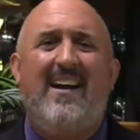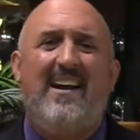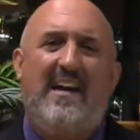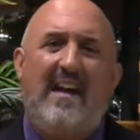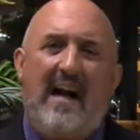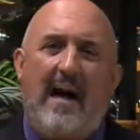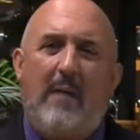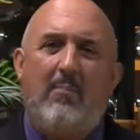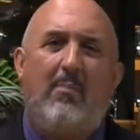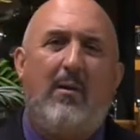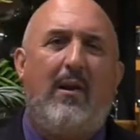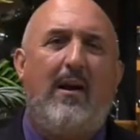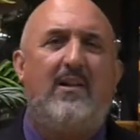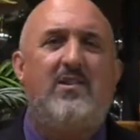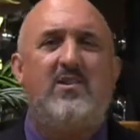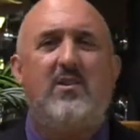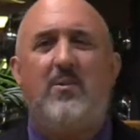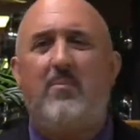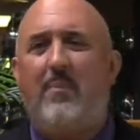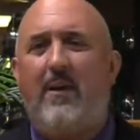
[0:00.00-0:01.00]
God
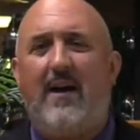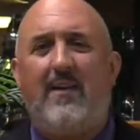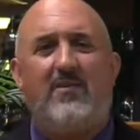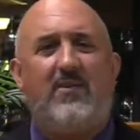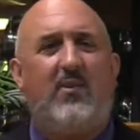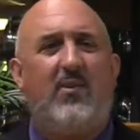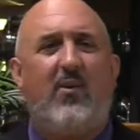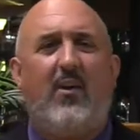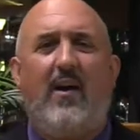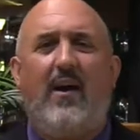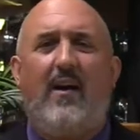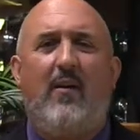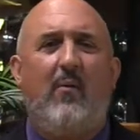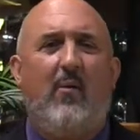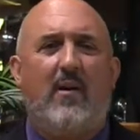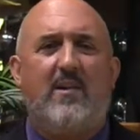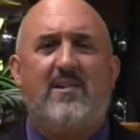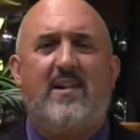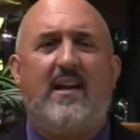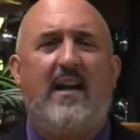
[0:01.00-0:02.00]
bless you, Pastor Greg,
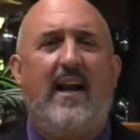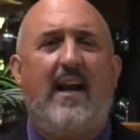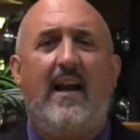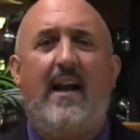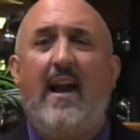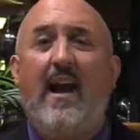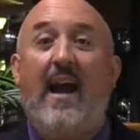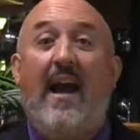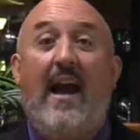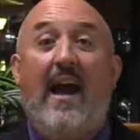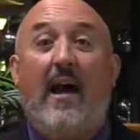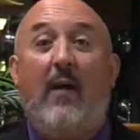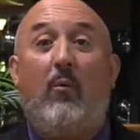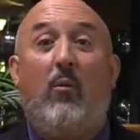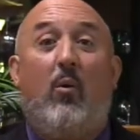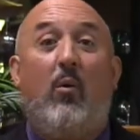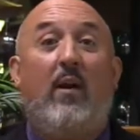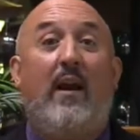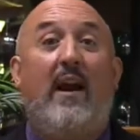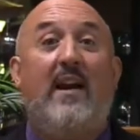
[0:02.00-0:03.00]
once again, and
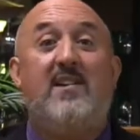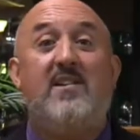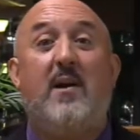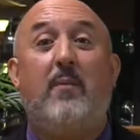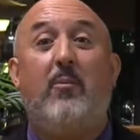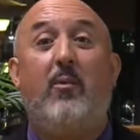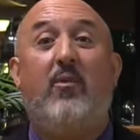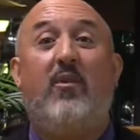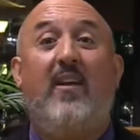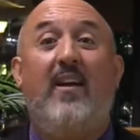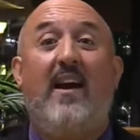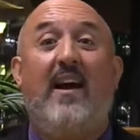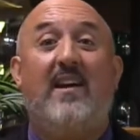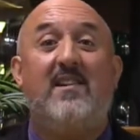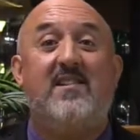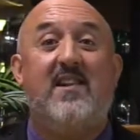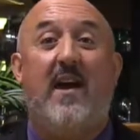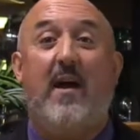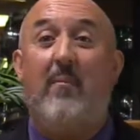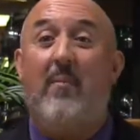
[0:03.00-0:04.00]
we'll catch up with you
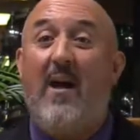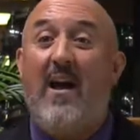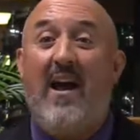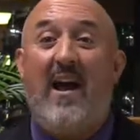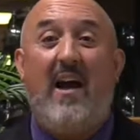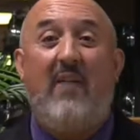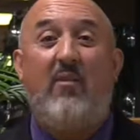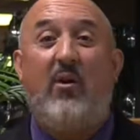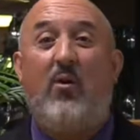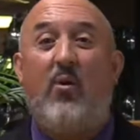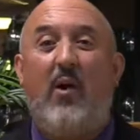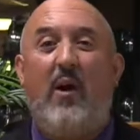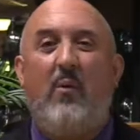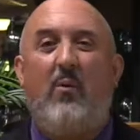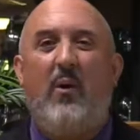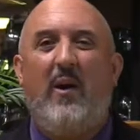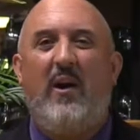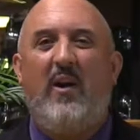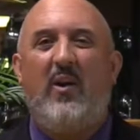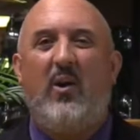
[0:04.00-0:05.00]
next time. Have a great
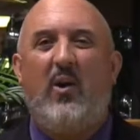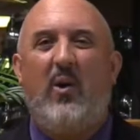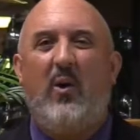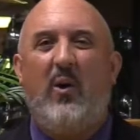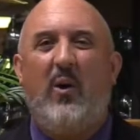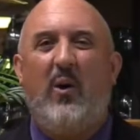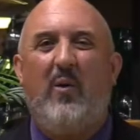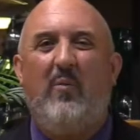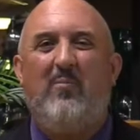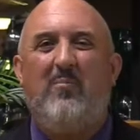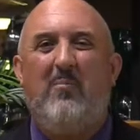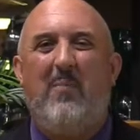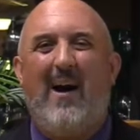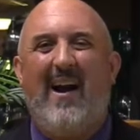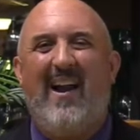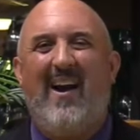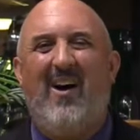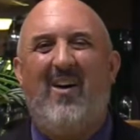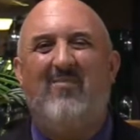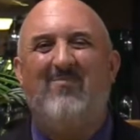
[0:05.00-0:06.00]
week in the Lord.
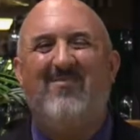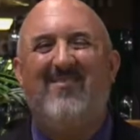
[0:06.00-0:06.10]
Bye now.